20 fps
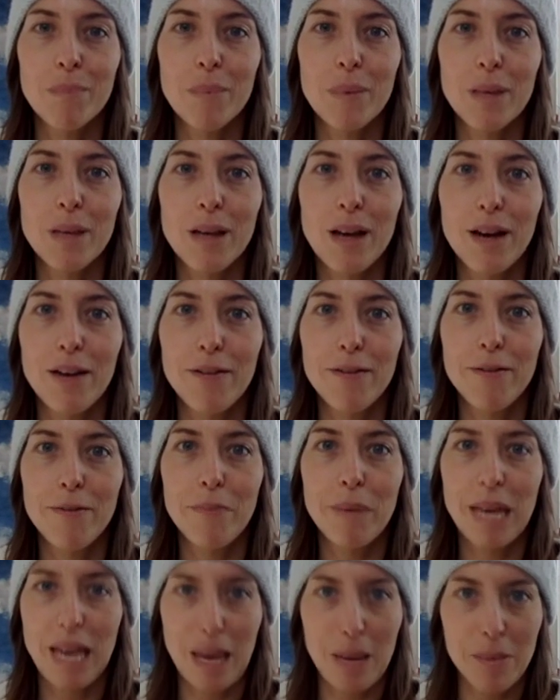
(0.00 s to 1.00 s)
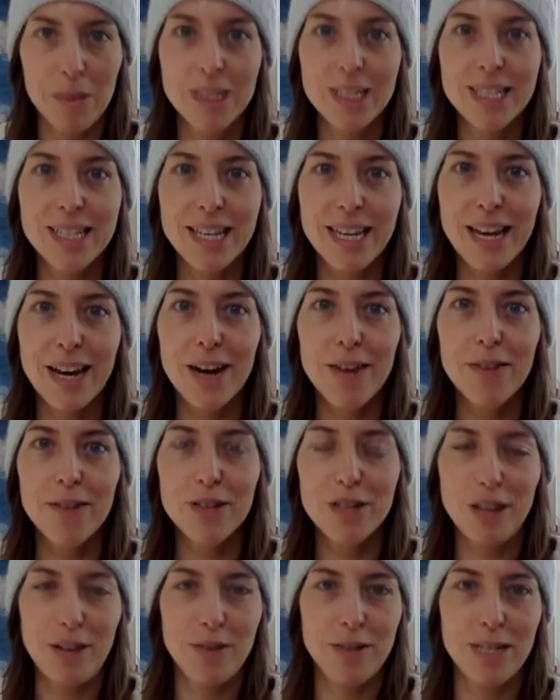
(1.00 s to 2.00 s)
of being able to take care of
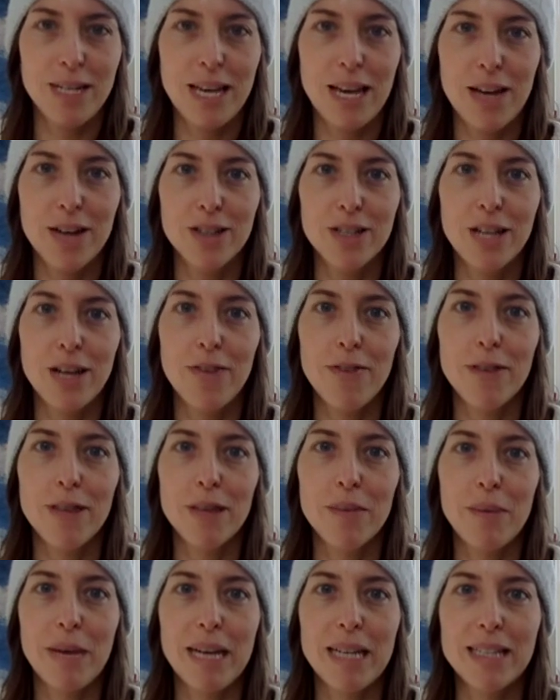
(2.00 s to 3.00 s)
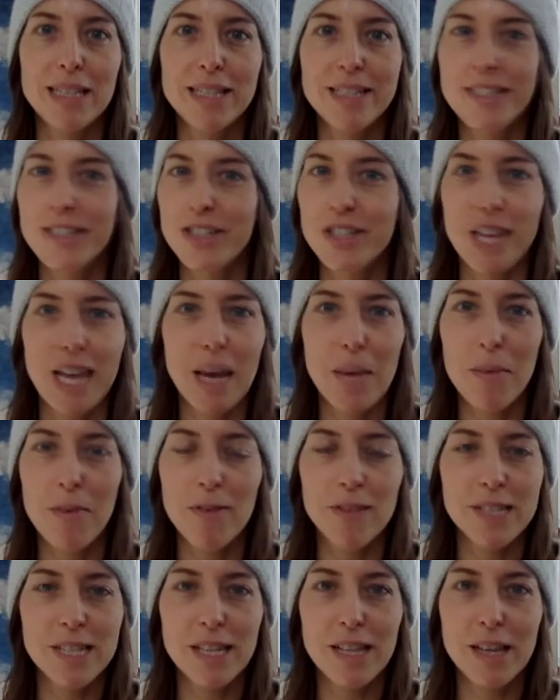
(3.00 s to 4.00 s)
yourself, to get yourself in the best shape,
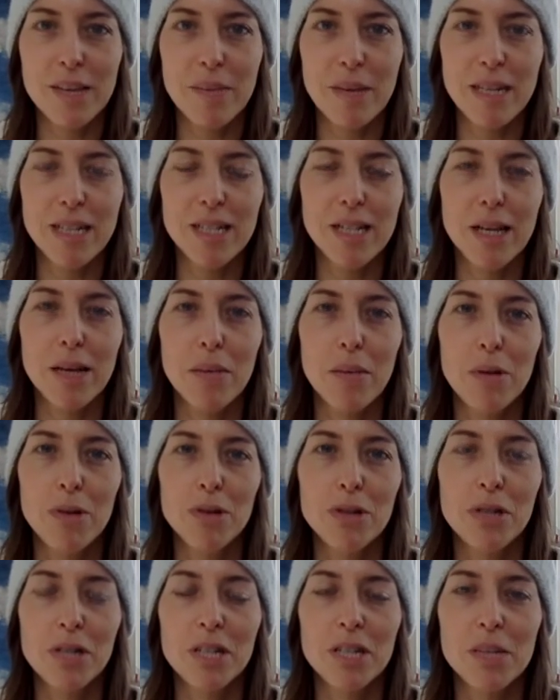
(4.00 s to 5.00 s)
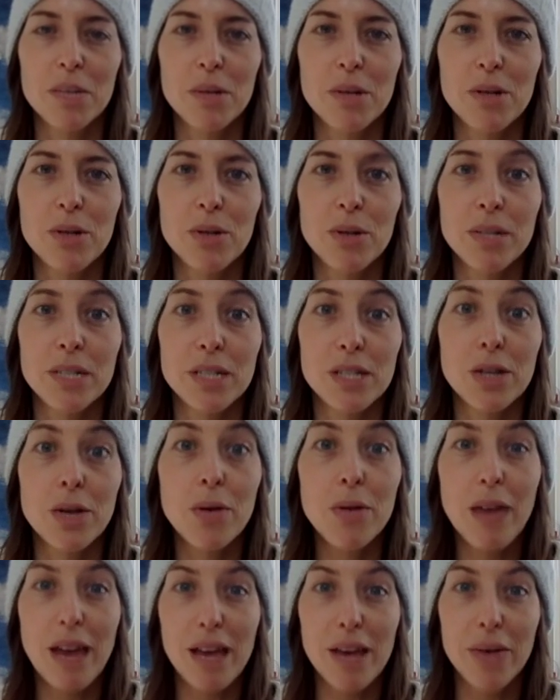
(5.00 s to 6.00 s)
physically, mentally, emotionally, spiritually,
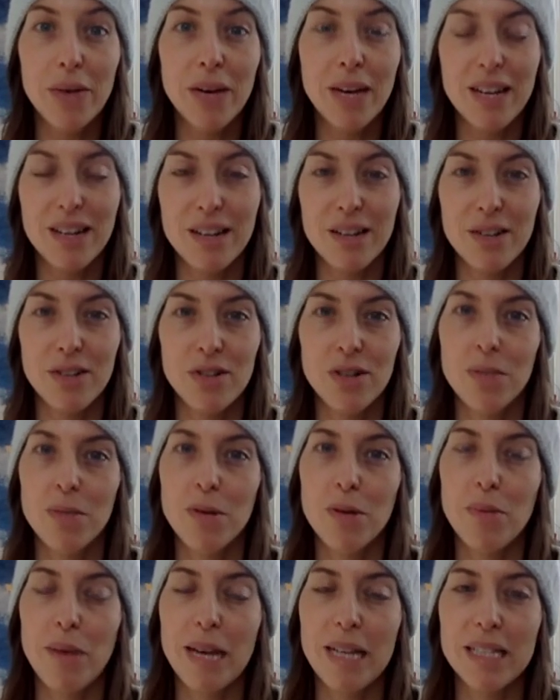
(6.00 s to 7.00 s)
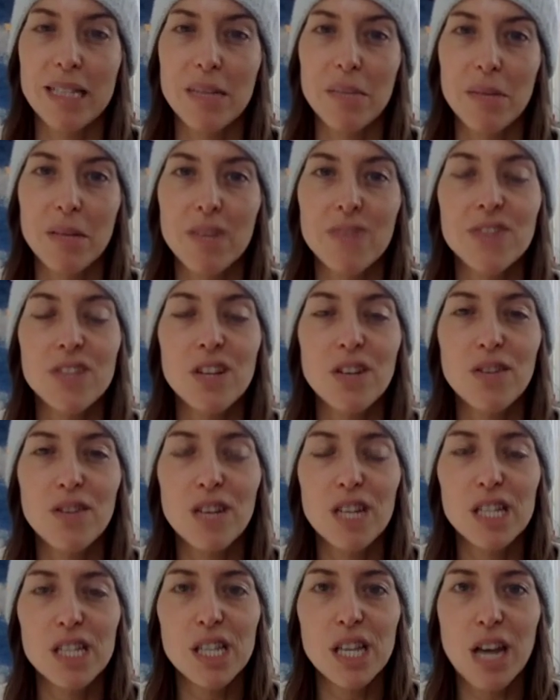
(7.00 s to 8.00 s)
so that you can contribute best and be of
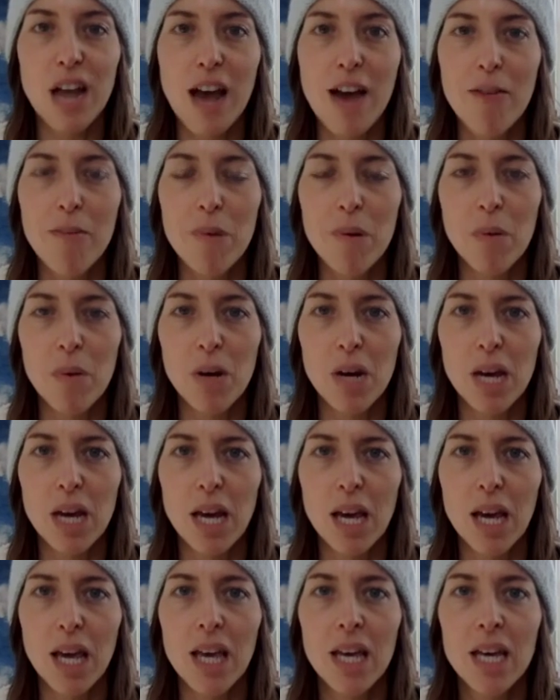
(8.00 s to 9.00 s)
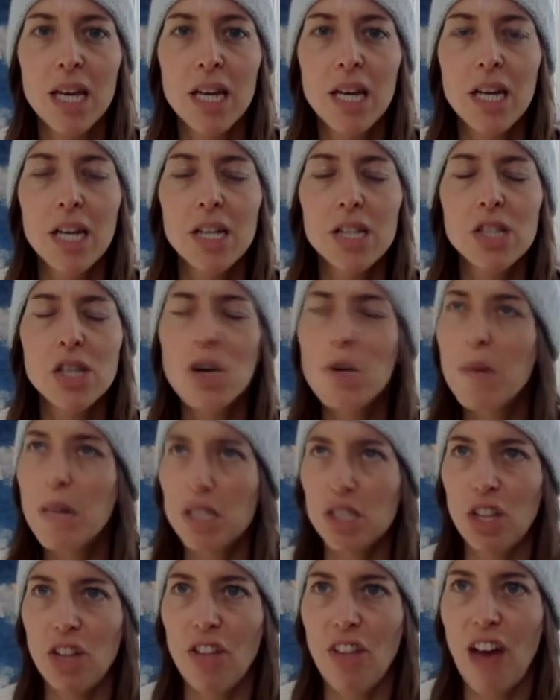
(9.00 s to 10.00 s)
service. And I've been working so
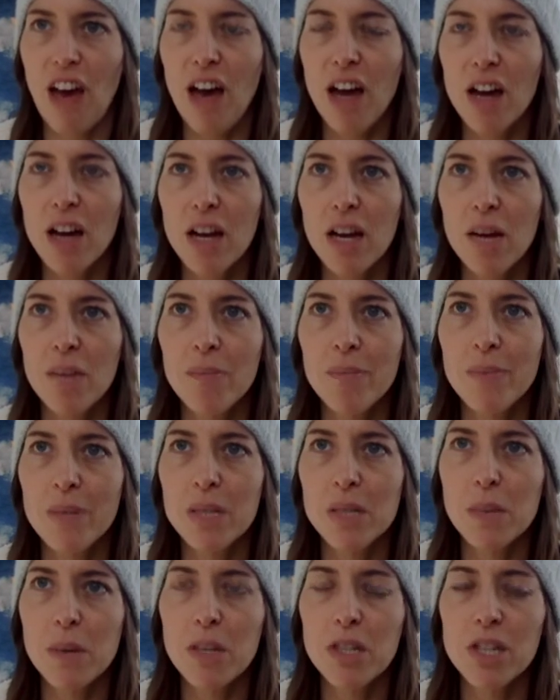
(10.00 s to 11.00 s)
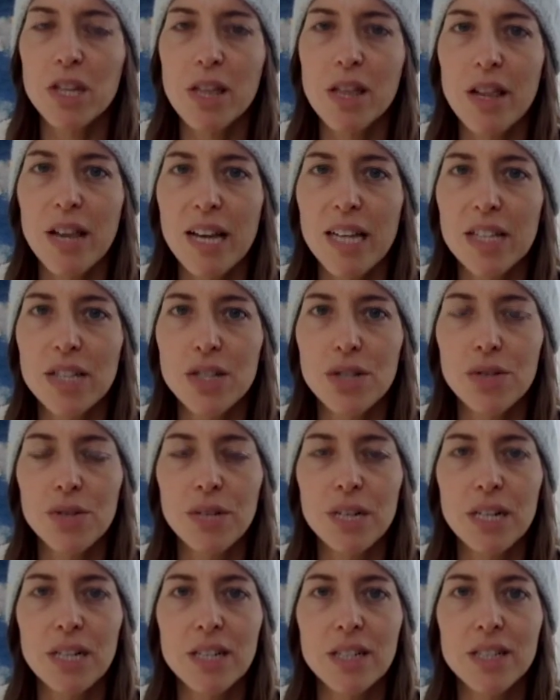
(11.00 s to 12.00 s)
much on that, especially the last 2
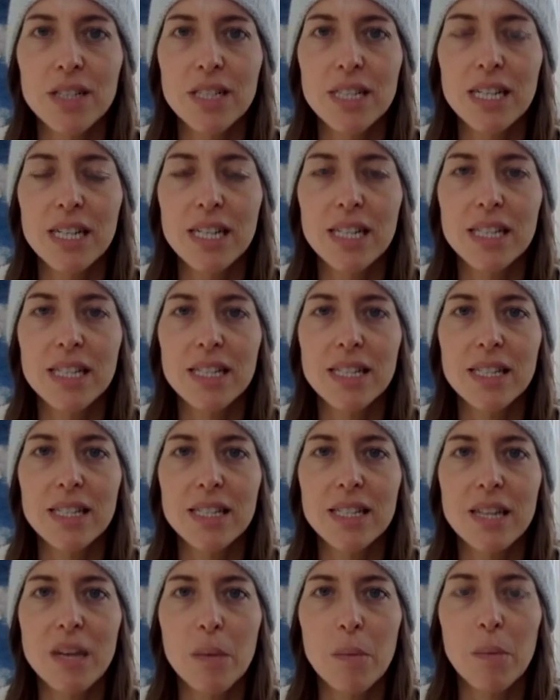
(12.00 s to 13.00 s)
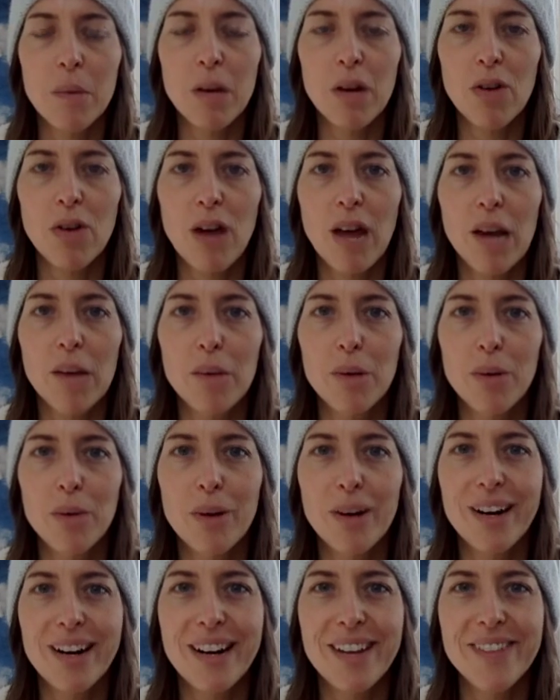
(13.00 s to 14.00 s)
years since some incredible
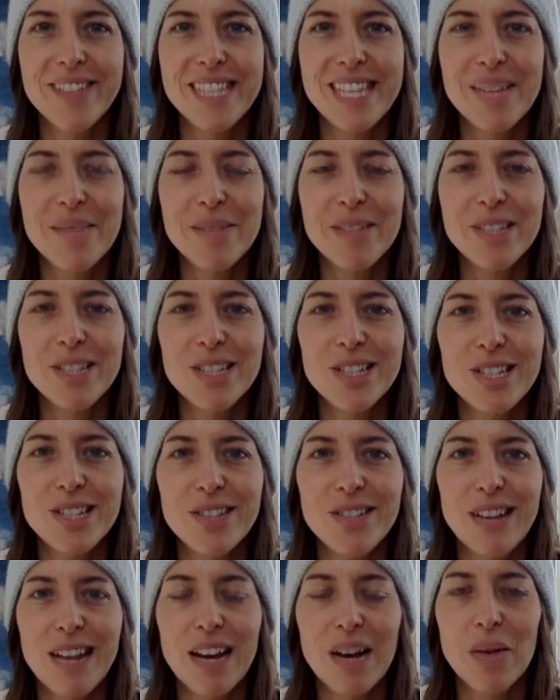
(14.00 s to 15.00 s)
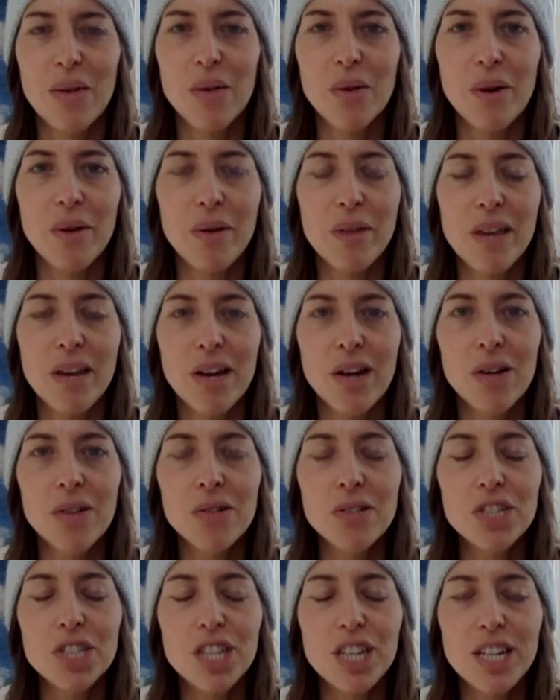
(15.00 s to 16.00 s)
work I was able to do in Ecuador with a
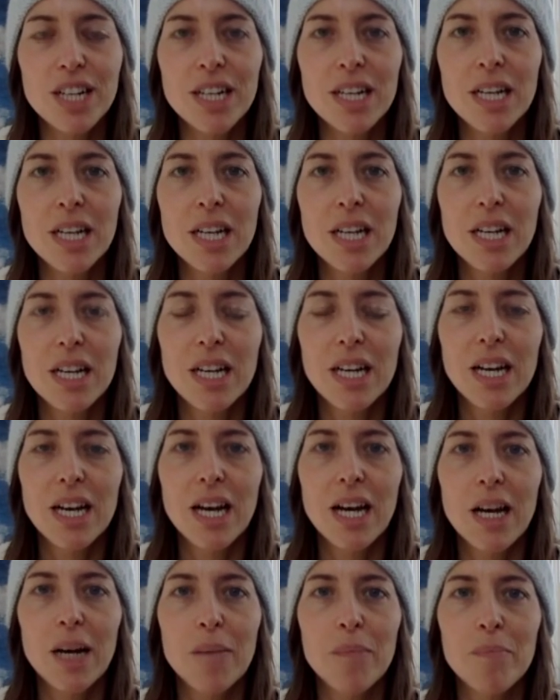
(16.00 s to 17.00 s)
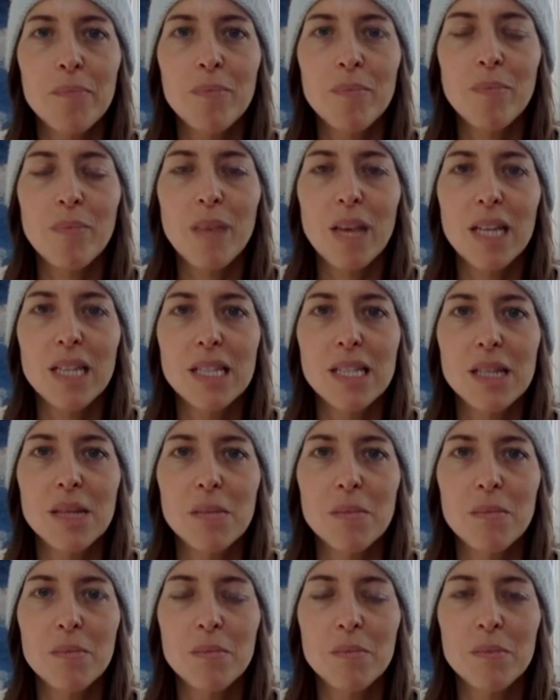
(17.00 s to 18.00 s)
coach and
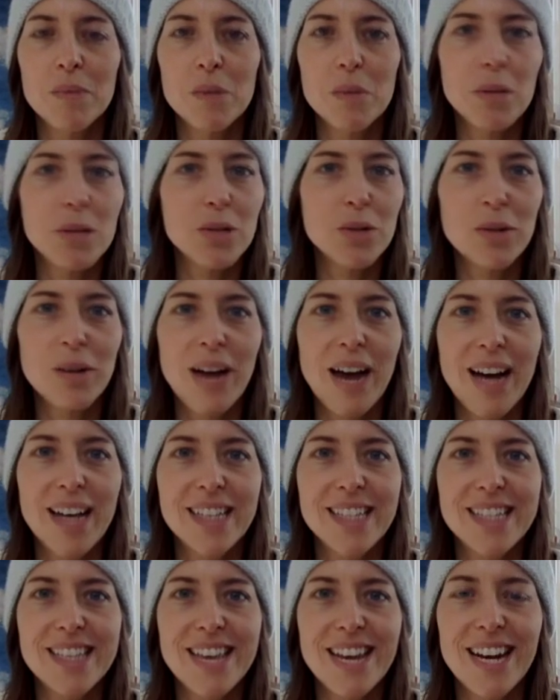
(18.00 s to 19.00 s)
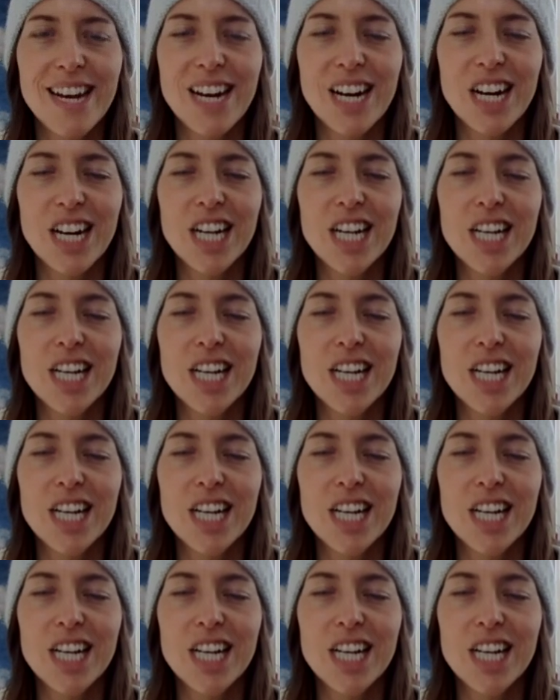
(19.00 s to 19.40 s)
some spiritual guides there